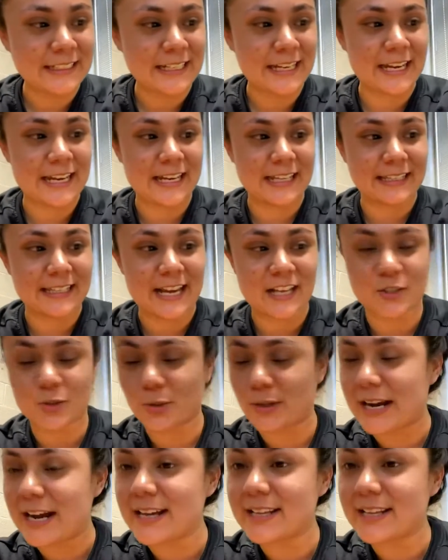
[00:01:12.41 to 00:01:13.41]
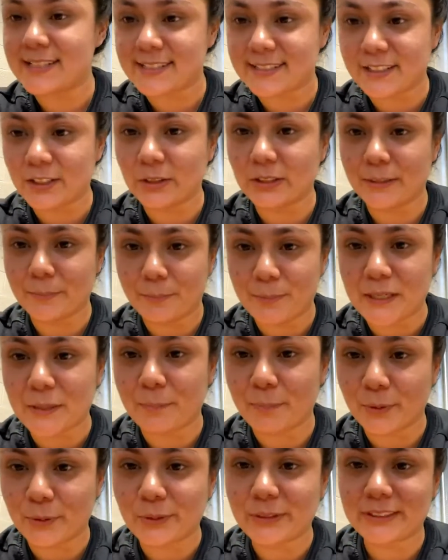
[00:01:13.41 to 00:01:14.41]
and that's what I instill in
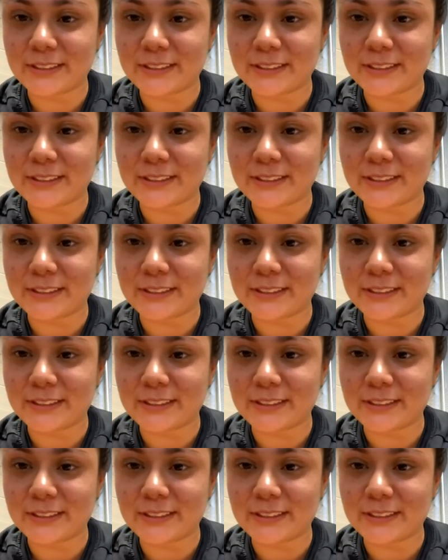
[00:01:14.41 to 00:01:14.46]
people.